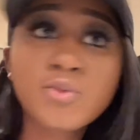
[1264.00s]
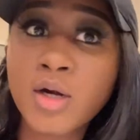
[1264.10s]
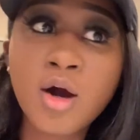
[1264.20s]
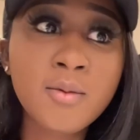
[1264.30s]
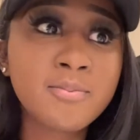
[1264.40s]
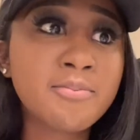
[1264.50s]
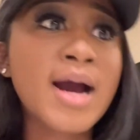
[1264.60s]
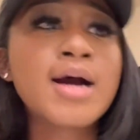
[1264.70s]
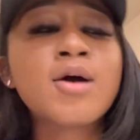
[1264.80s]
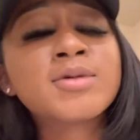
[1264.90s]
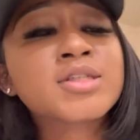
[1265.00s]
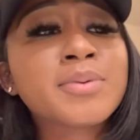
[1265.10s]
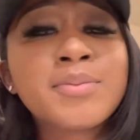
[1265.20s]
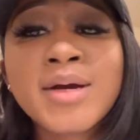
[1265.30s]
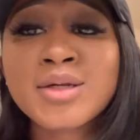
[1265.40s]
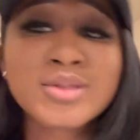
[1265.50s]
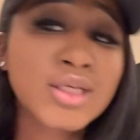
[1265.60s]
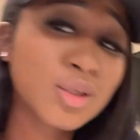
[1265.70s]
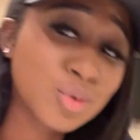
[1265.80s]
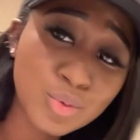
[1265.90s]
with a whole, by a whole bunch of people. Ain't no
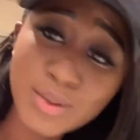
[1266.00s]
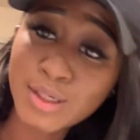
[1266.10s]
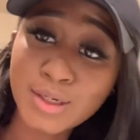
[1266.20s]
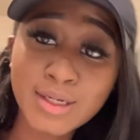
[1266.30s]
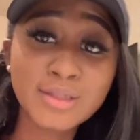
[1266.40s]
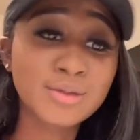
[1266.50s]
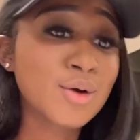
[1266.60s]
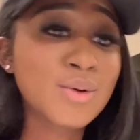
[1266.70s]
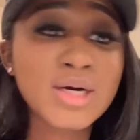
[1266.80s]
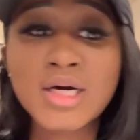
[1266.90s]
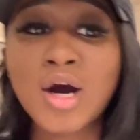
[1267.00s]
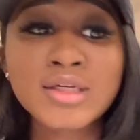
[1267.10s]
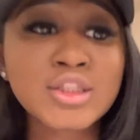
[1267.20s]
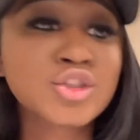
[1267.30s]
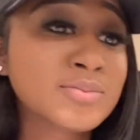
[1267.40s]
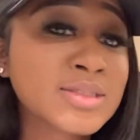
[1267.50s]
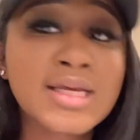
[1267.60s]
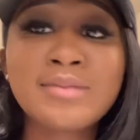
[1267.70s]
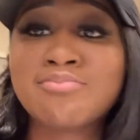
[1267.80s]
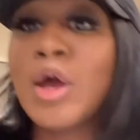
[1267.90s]
telling who in there that know her. All these strippers,
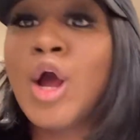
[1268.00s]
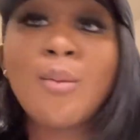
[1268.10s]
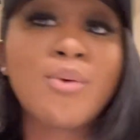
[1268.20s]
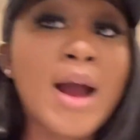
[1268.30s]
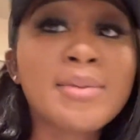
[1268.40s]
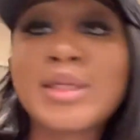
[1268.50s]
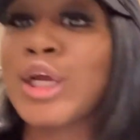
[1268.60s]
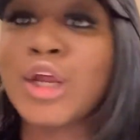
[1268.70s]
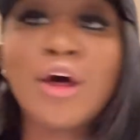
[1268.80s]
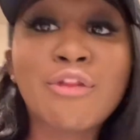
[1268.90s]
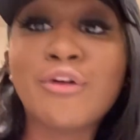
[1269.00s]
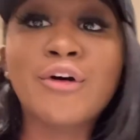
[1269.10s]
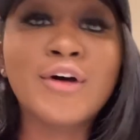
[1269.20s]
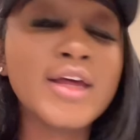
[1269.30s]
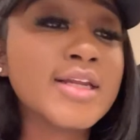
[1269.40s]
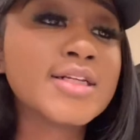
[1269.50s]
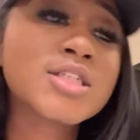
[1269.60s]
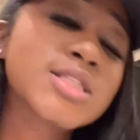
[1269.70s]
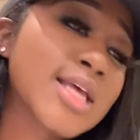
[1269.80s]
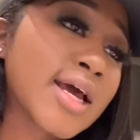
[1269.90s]
they probably together. And it's
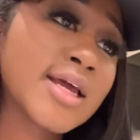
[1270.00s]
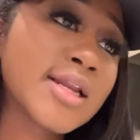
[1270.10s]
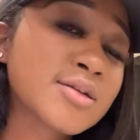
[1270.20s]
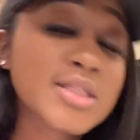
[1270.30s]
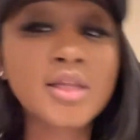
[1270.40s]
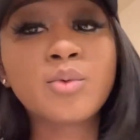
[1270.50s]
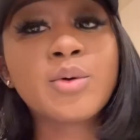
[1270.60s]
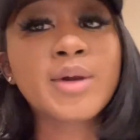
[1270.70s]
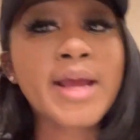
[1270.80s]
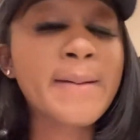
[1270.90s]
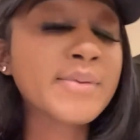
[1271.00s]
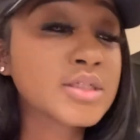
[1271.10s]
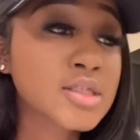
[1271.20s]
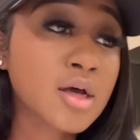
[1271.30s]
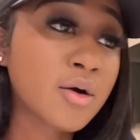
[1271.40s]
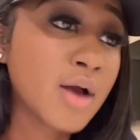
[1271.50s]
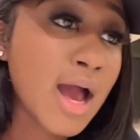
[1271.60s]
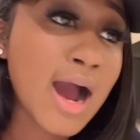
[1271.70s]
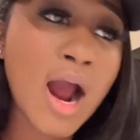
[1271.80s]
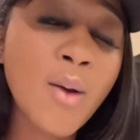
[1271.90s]
just like, ain't no telling what would have happened. So
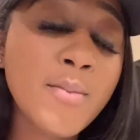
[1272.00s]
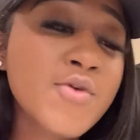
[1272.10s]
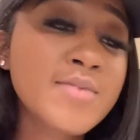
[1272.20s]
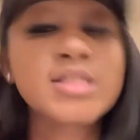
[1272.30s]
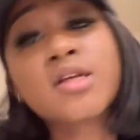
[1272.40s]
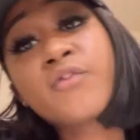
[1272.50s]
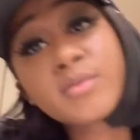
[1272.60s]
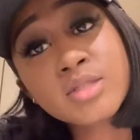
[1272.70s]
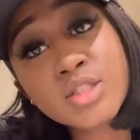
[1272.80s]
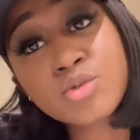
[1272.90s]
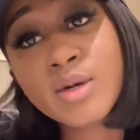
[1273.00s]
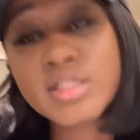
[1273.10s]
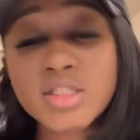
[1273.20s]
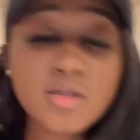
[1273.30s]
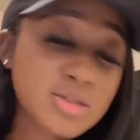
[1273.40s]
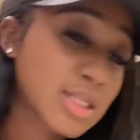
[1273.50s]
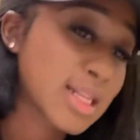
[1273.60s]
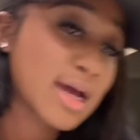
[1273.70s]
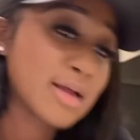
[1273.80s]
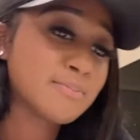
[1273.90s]
I removed myself from the situation. It was a
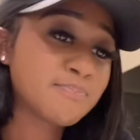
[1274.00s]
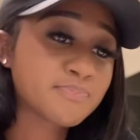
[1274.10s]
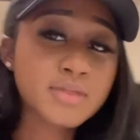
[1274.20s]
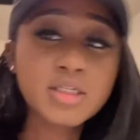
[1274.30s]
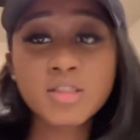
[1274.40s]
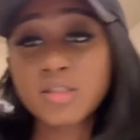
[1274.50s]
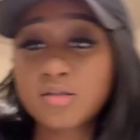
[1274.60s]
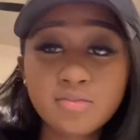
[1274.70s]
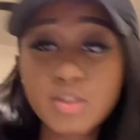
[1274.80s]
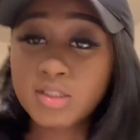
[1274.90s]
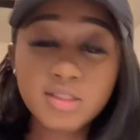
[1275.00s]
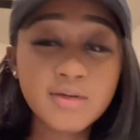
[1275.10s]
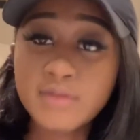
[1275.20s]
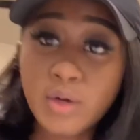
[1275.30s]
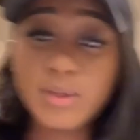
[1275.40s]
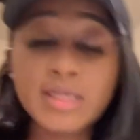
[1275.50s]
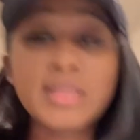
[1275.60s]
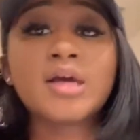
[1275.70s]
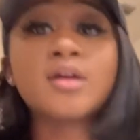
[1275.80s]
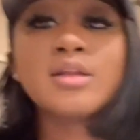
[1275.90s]
lot of stuff that went
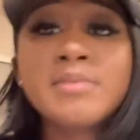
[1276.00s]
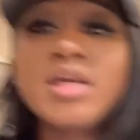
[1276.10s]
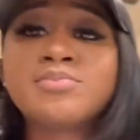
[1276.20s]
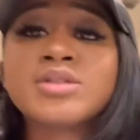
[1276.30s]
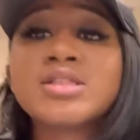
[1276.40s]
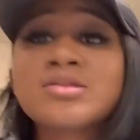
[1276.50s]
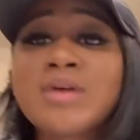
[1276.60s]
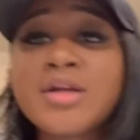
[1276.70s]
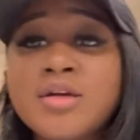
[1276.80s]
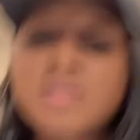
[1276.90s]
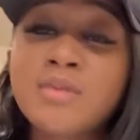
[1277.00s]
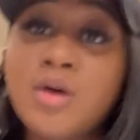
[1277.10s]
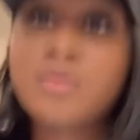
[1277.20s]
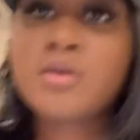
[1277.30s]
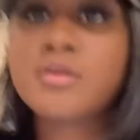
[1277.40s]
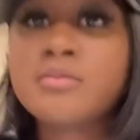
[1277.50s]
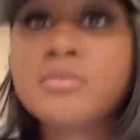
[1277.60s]
down. Let me put this right here because my arm